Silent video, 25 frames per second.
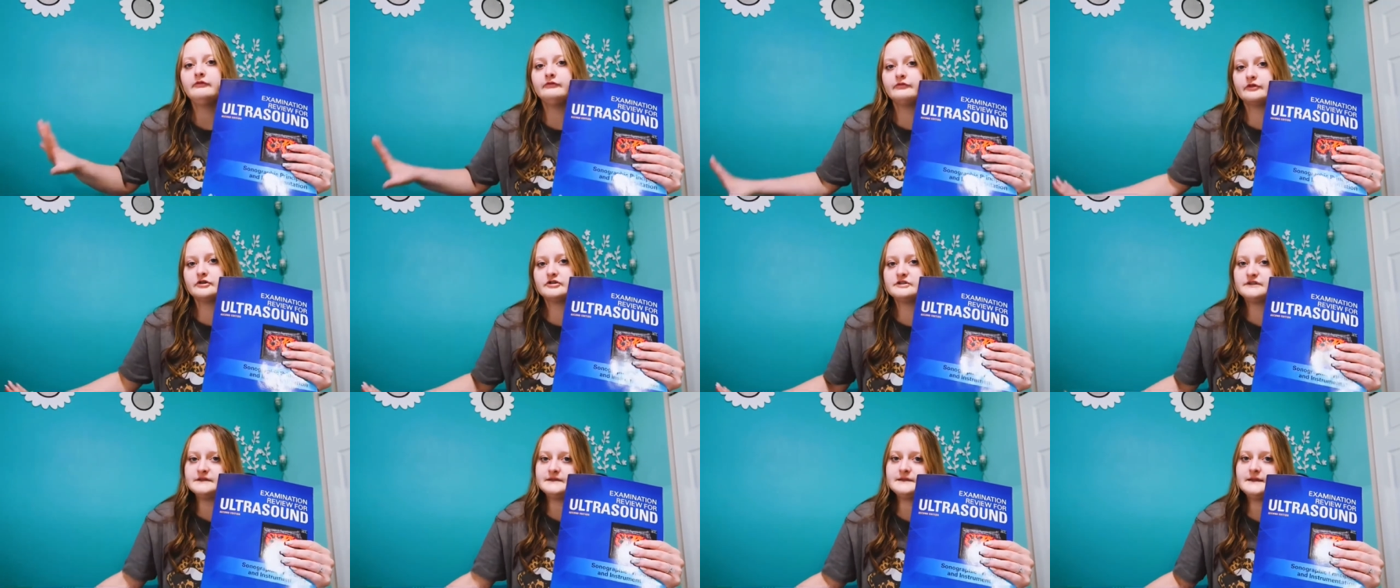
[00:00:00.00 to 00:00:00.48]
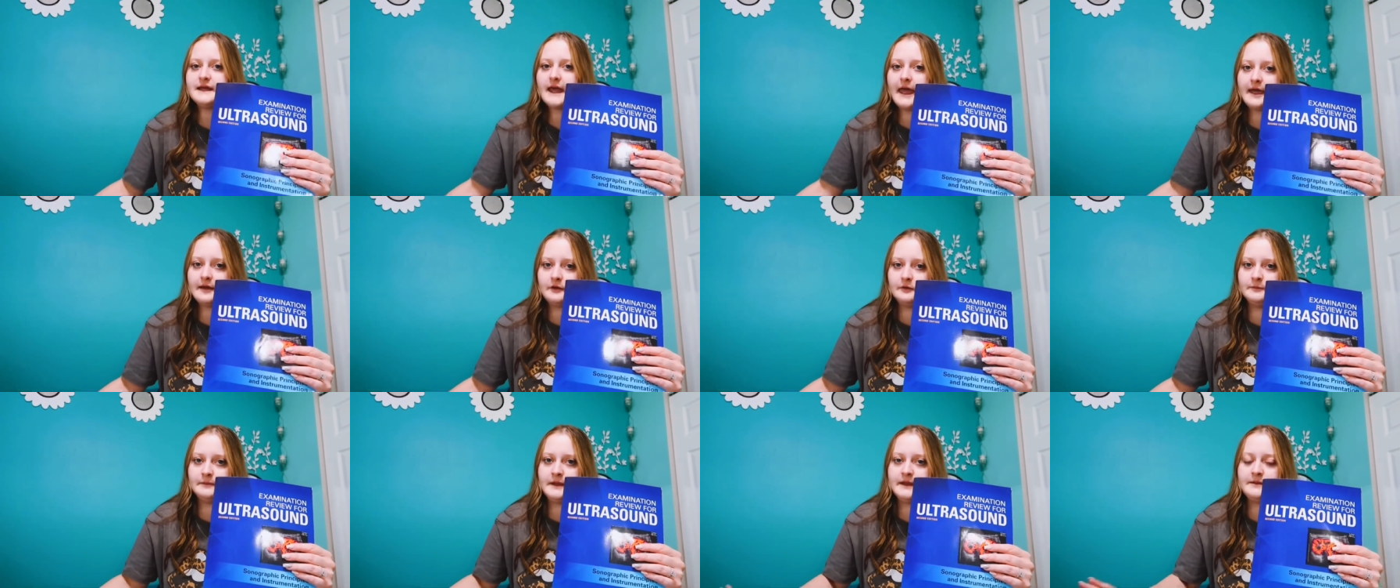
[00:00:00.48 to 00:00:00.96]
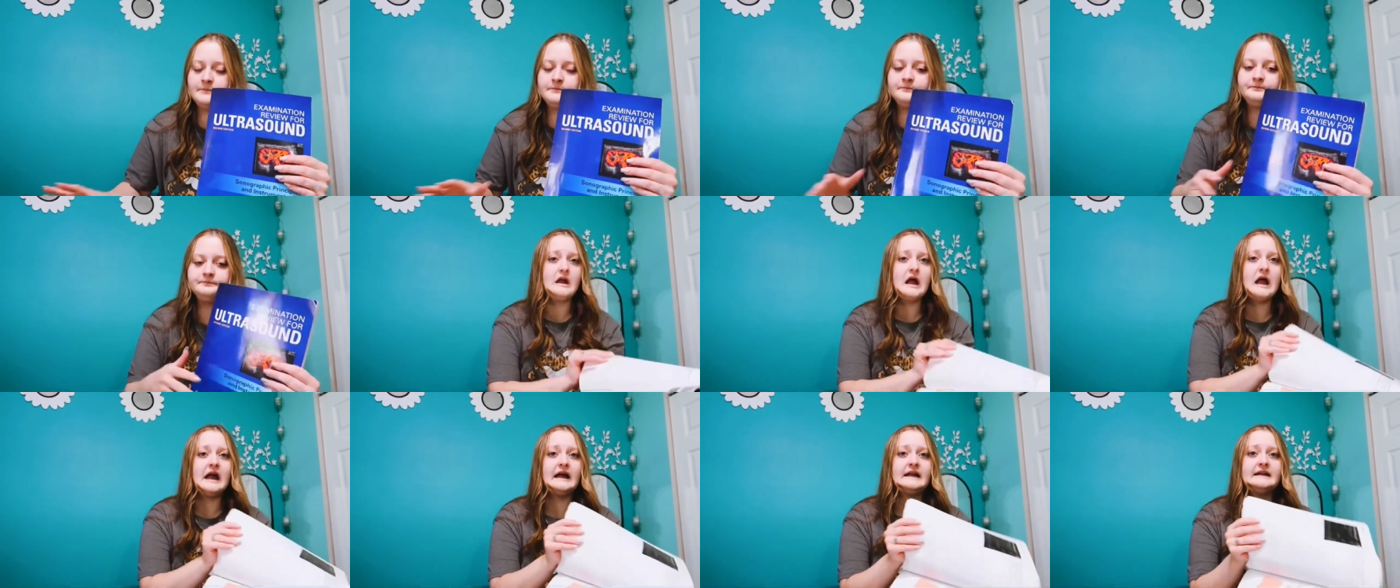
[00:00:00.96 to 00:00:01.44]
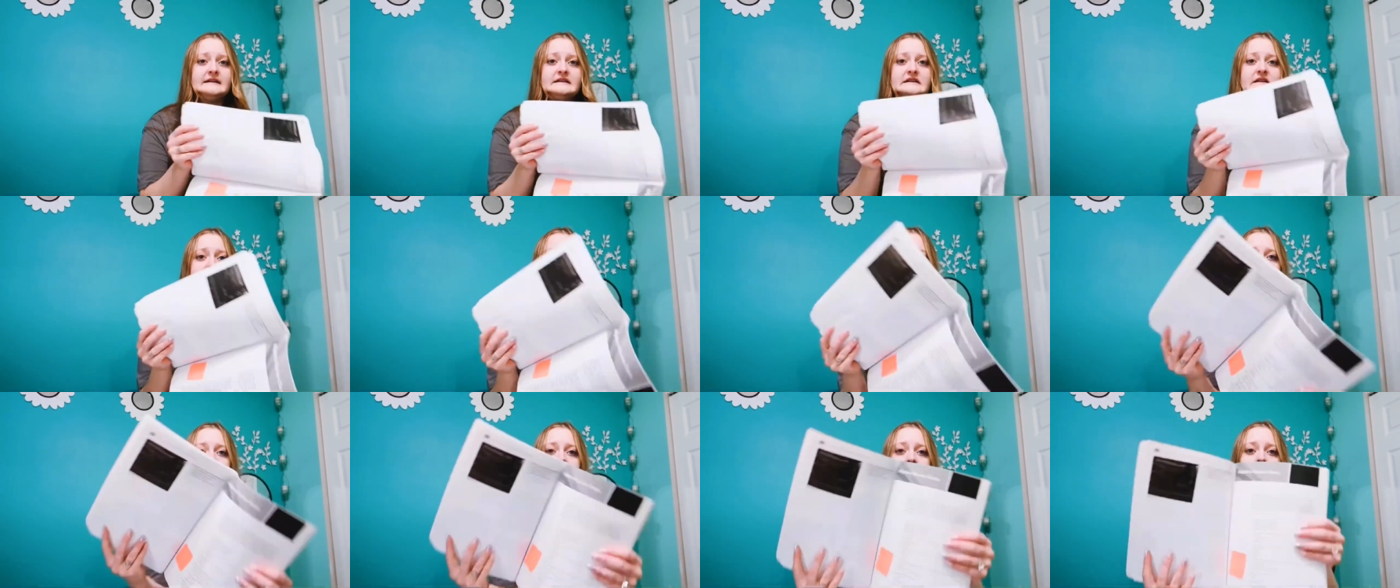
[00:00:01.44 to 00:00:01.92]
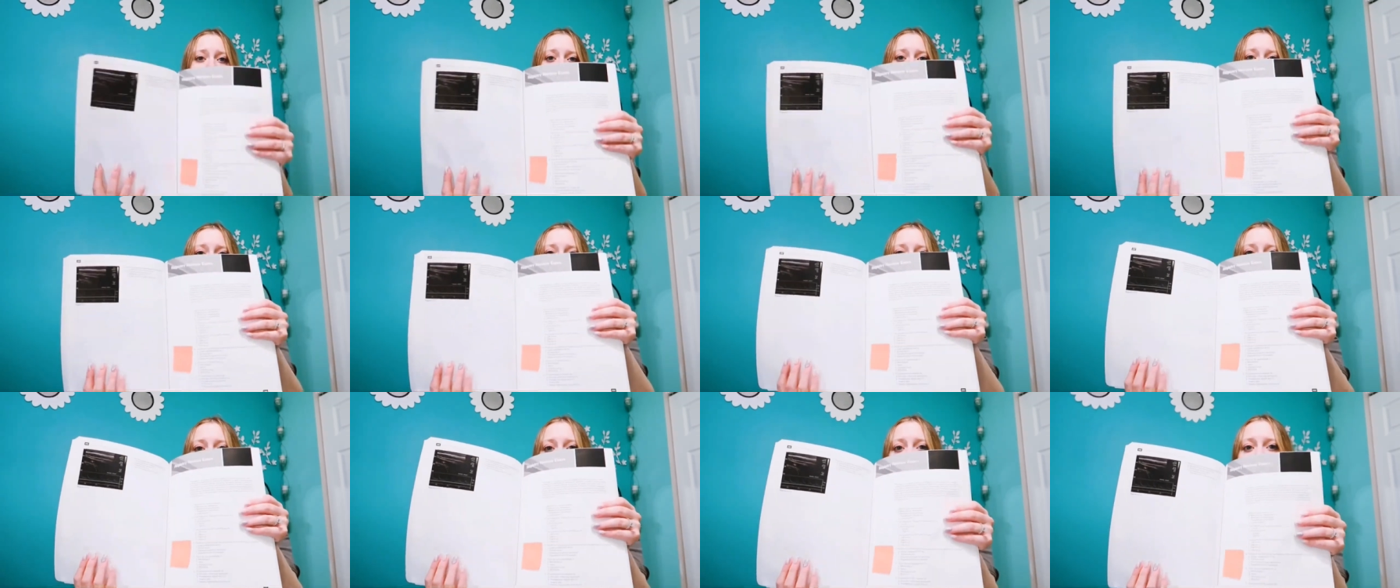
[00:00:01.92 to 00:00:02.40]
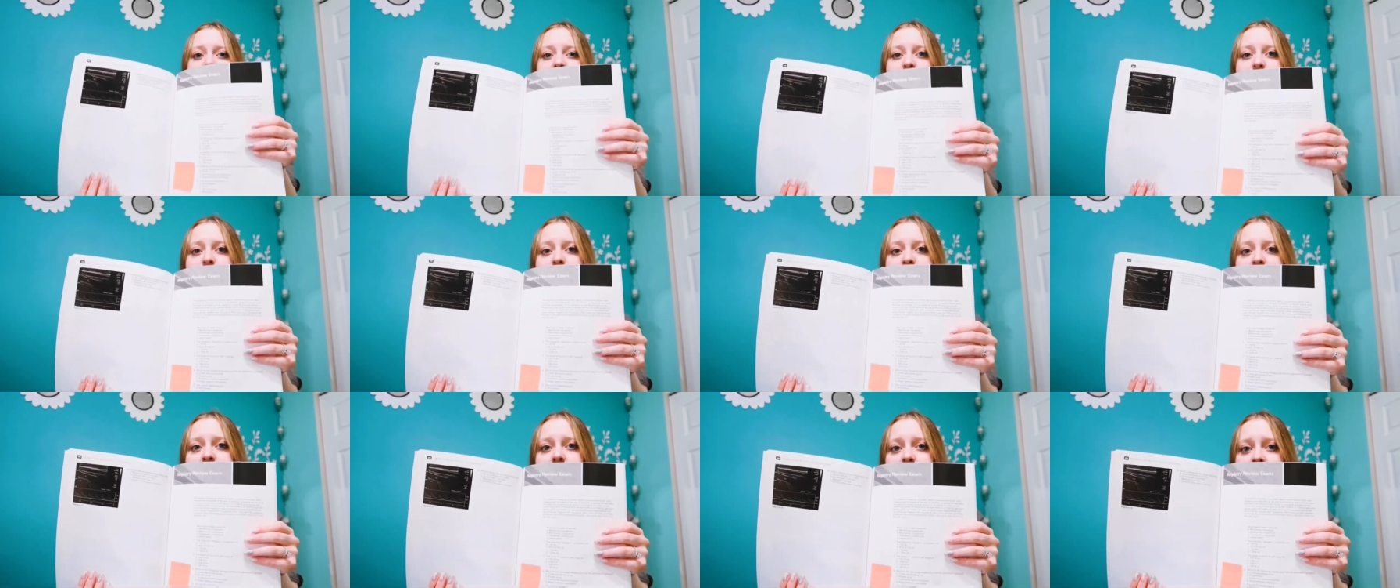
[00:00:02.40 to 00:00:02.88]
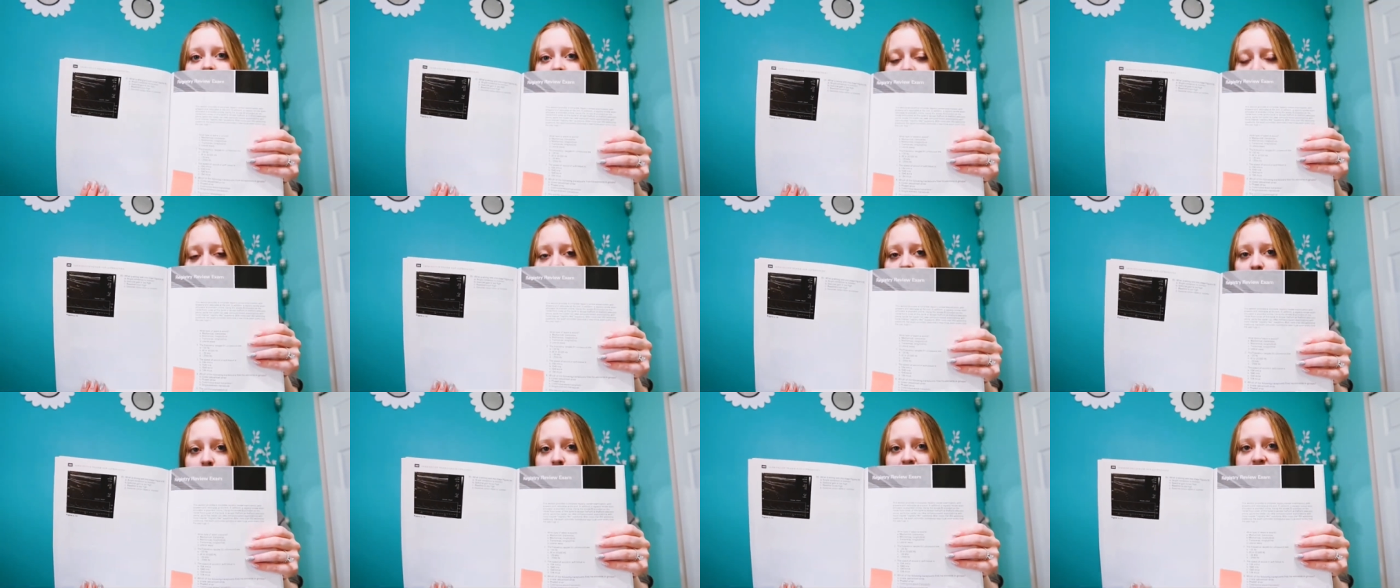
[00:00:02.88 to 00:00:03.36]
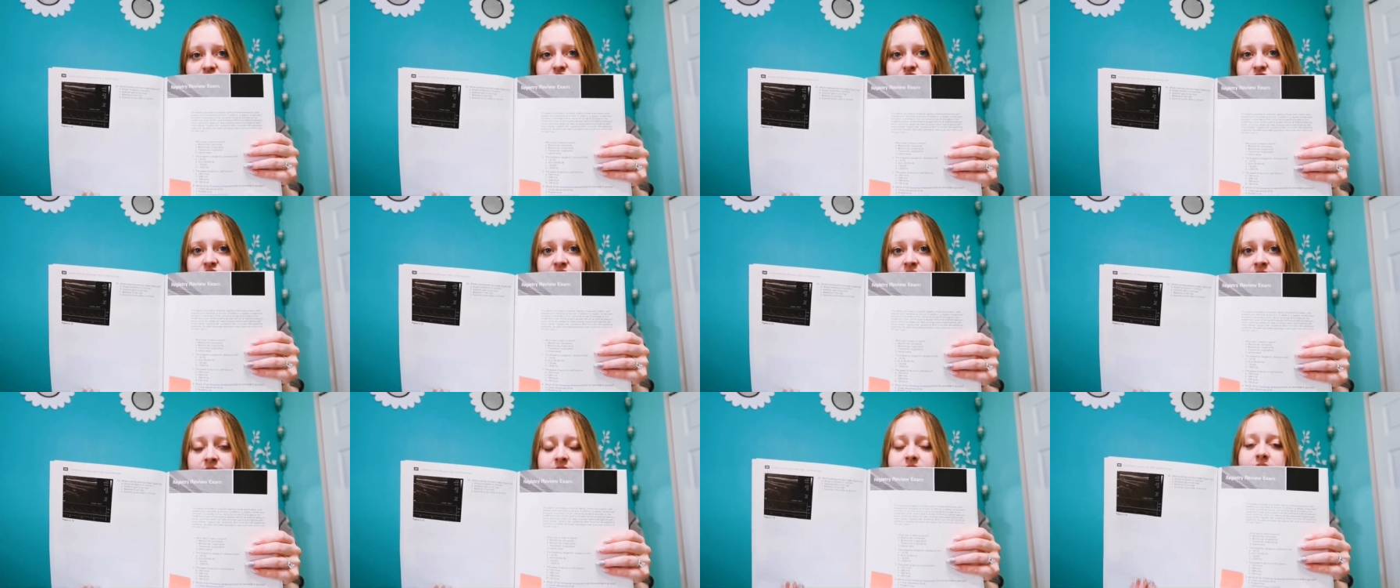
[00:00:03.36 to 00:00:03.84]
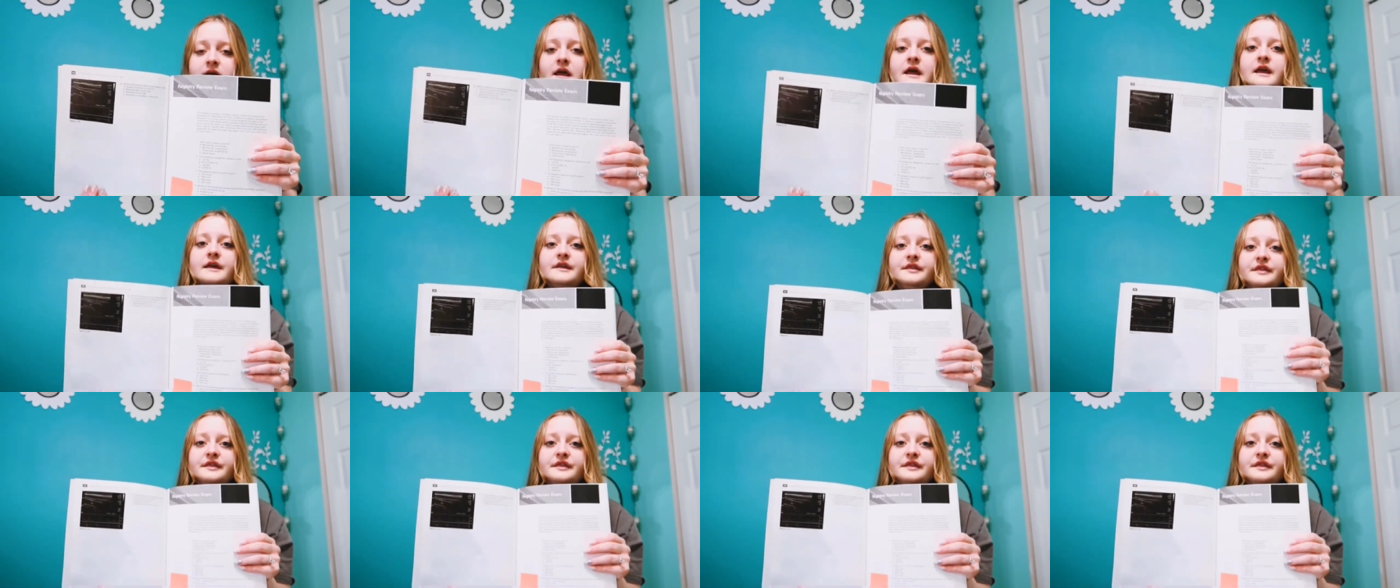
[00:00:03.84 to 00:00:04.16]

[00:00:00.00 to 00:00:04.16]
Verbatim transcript: versus the Edelman. I love the registry review questions.